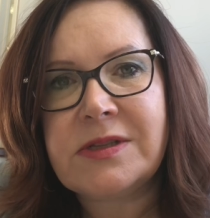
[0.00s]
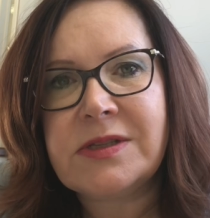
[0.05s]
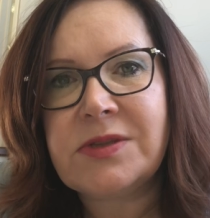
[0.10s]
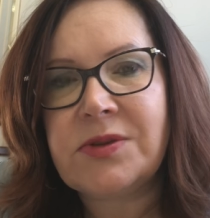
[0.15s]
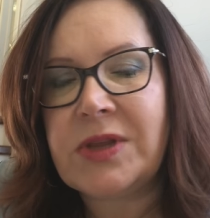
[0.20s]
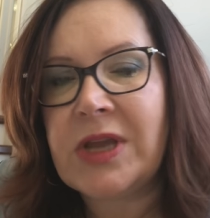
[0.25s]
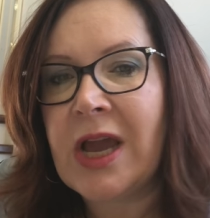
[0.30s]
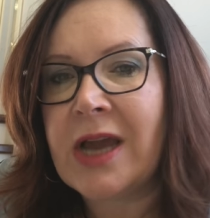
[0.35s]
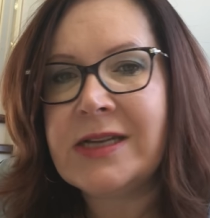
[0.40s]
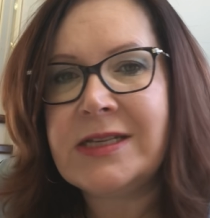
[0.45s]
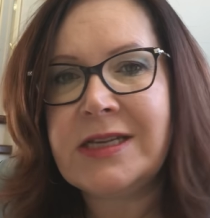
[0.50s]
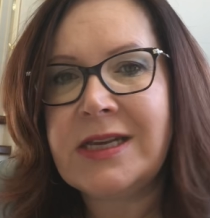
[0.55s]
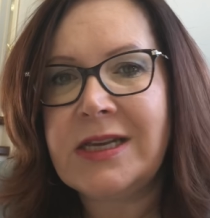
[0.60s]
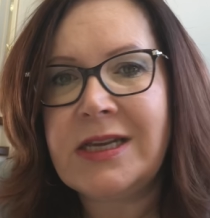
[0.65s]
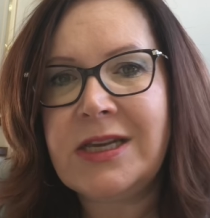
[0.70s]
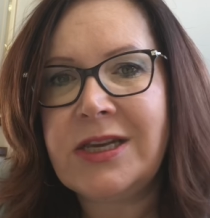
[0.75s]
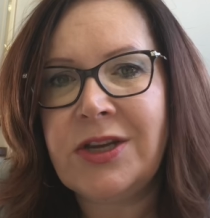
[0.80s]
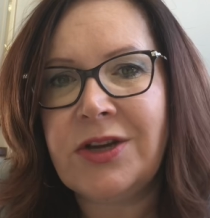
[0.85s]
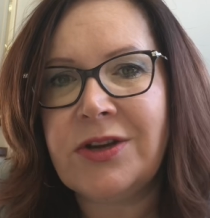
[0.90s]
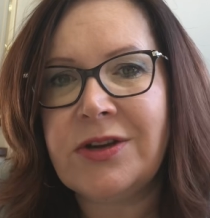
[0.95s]
So the idea
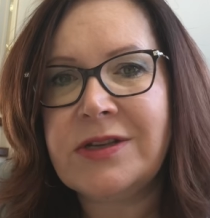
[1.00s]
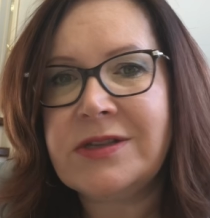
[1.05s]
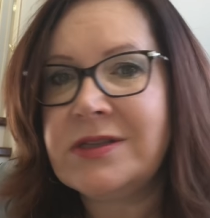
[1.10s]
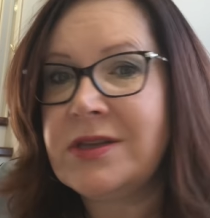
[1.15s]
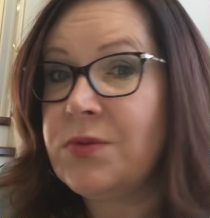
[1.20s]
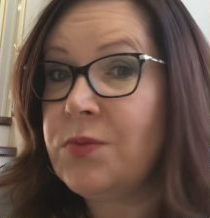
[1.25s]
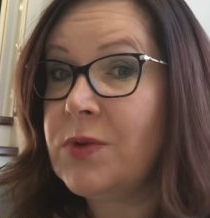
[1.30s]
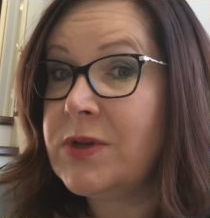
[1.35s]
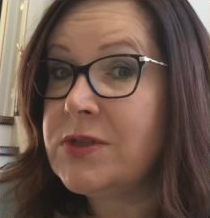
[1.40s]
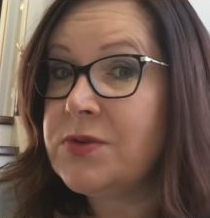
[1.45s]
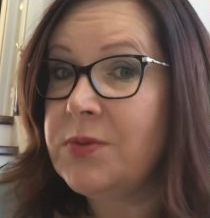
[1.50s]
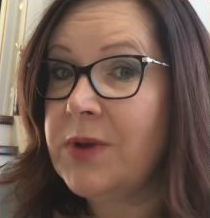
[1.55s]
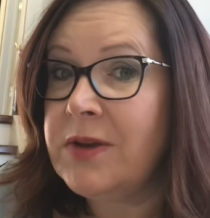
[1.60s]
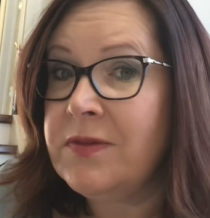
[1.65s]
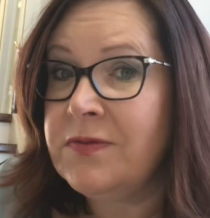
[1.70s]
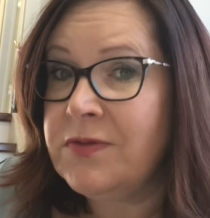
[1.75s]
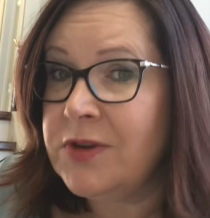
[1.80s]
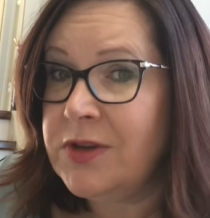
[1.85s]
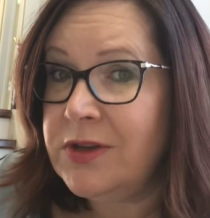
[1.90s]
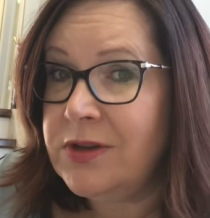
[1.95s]
here is that what's
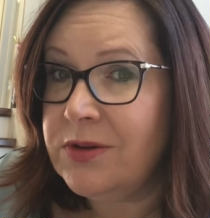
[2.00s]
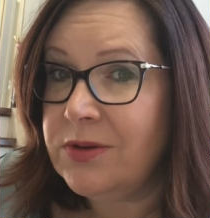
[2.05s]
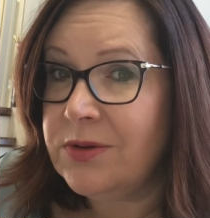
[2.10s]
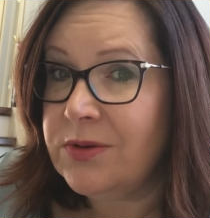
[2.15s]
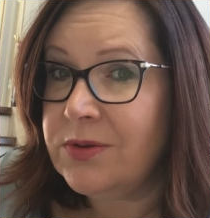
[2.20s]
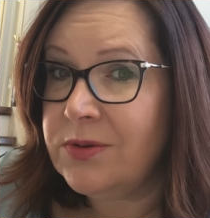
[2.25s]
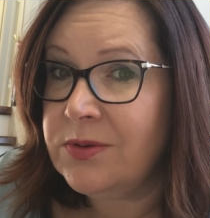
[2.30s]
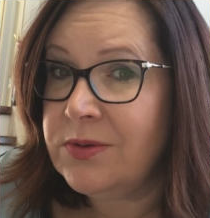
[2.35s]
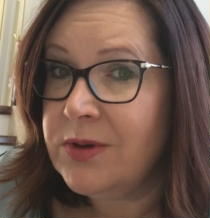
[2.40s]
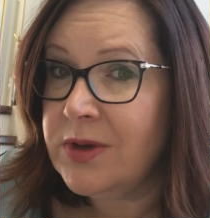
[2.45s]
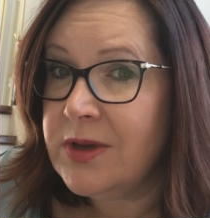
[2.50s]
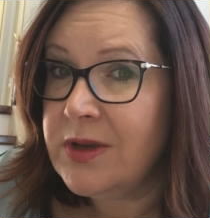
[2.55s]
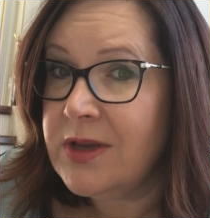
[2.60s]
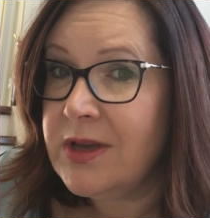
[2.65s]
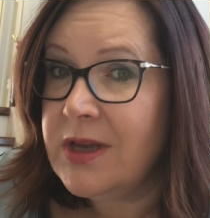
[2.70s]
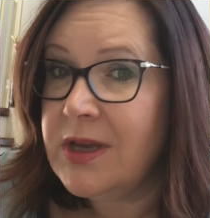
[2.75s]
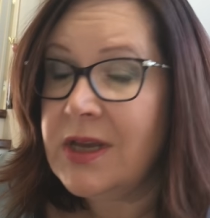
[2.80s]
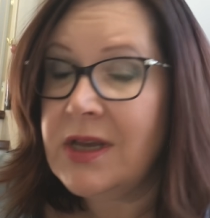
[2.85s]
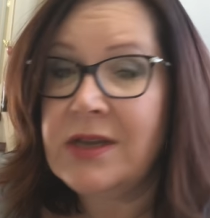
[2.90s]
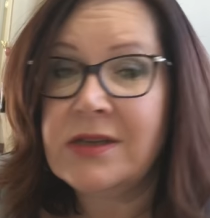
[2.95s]
right for you
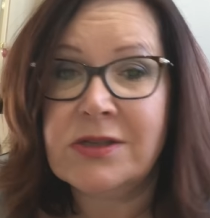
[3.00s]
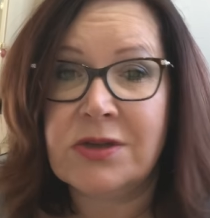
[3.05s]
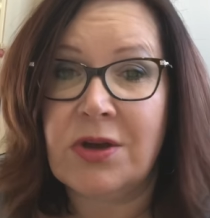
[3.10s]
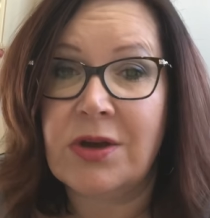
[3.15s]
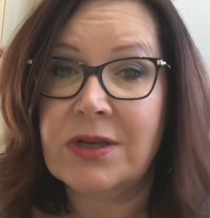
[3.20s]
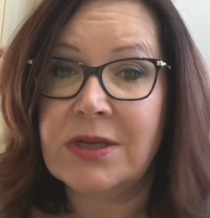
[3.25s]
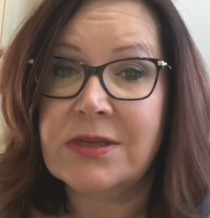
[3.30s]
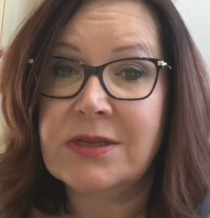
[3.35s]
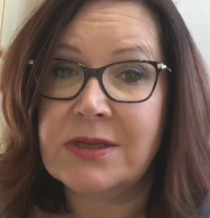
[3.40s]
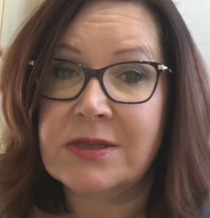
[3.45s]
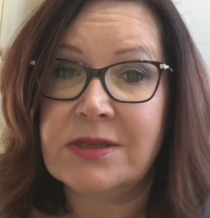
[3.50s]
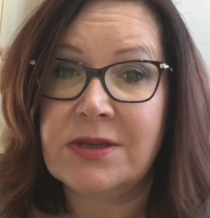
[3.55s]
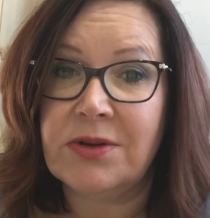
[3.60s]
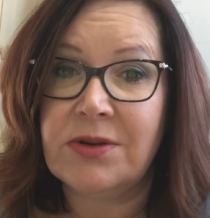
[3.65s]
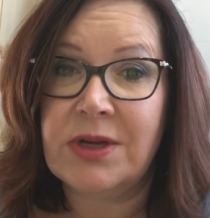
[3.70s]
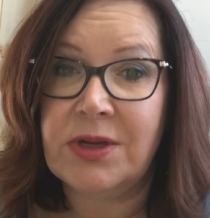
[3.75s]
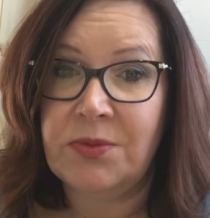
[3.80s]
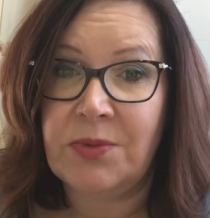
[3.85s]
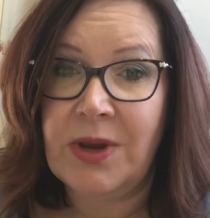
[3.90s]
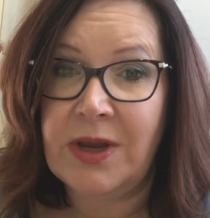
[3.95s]
is not
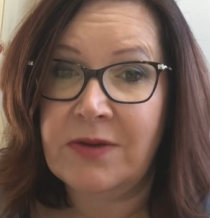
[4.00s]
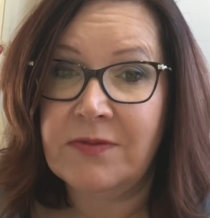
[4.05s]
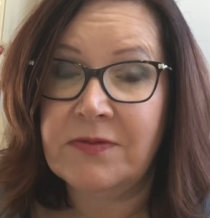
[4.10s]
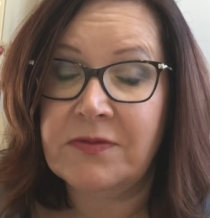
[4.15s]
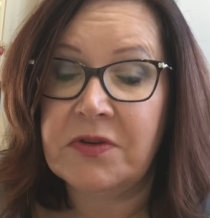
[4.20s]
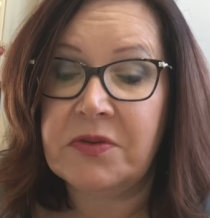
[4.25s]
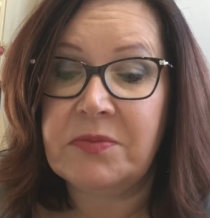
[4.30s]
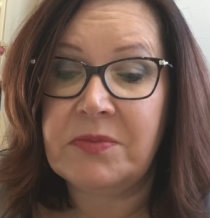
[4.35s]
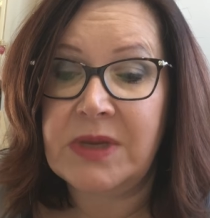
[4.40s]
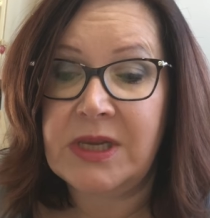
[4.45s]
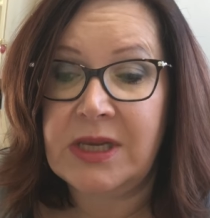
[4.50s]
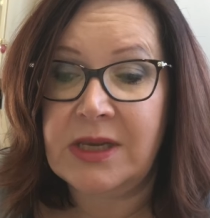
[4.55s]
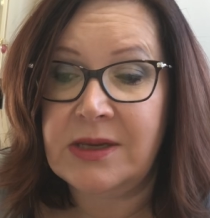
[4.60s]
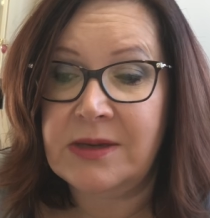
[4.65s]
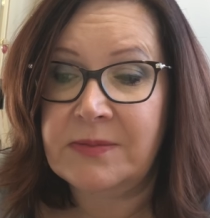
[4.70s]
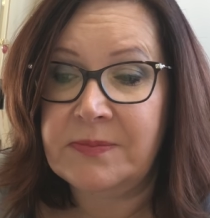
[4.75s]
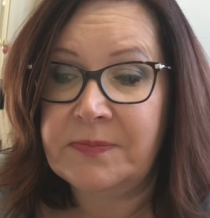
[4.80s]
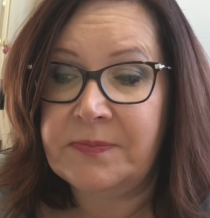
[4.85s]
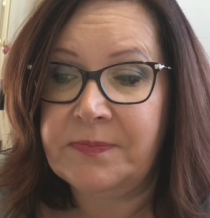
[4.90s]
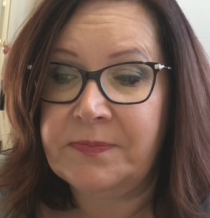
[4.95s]
necessarily right for
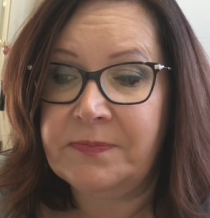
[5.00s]
me.